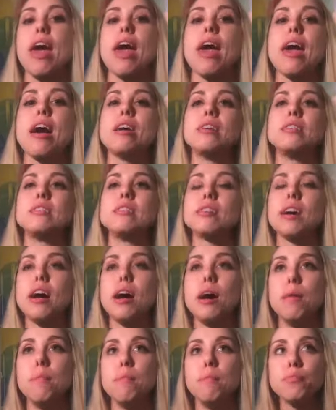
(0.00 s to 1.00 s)
And
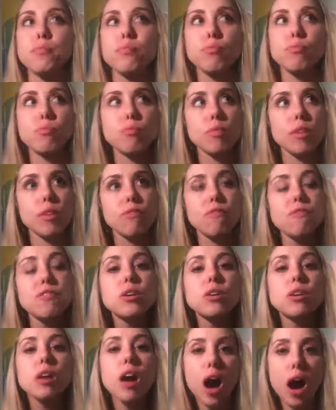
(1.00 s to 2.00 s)

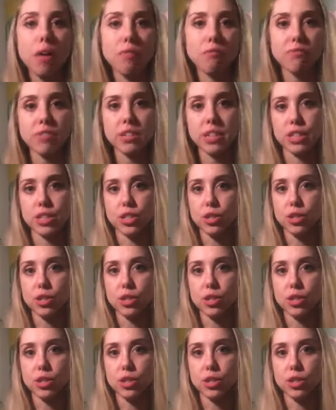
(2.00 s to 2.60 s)
feel confident